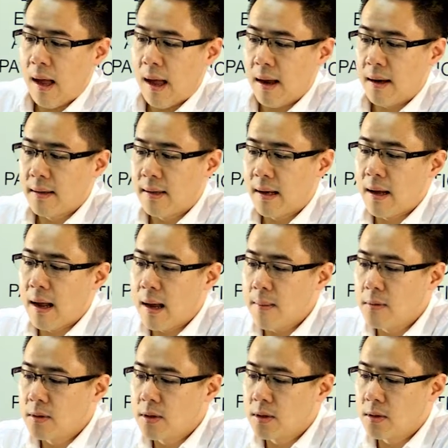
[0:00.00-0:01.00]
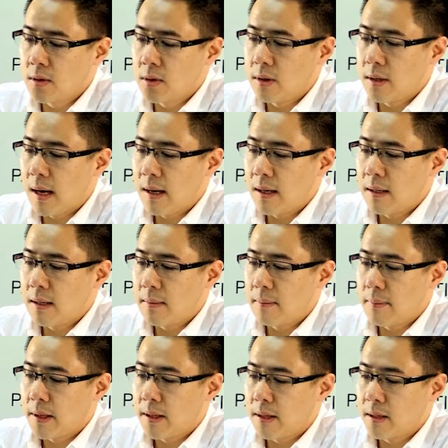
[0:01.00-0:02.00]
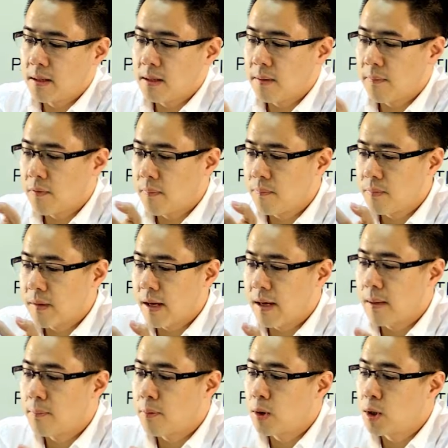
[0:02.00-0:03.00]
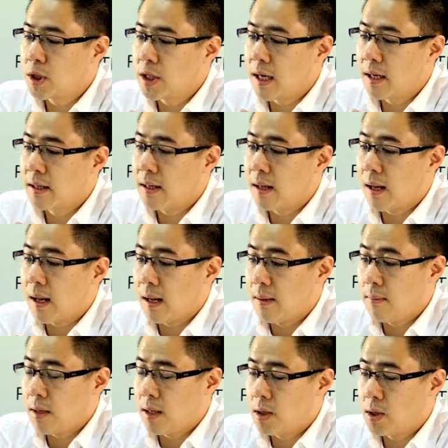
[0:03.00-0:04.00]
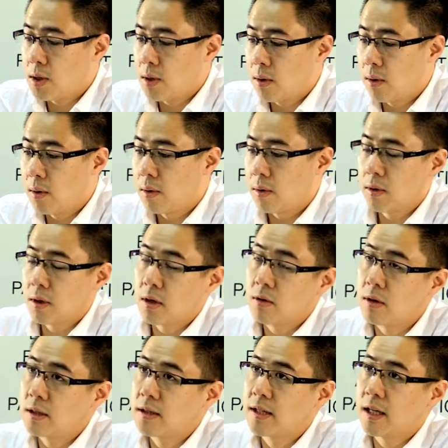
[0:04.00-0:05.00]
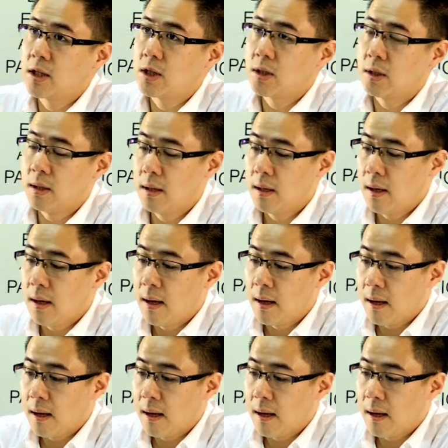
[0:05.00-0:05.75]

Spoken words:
And they're able to do that because they can project the image or the cross-section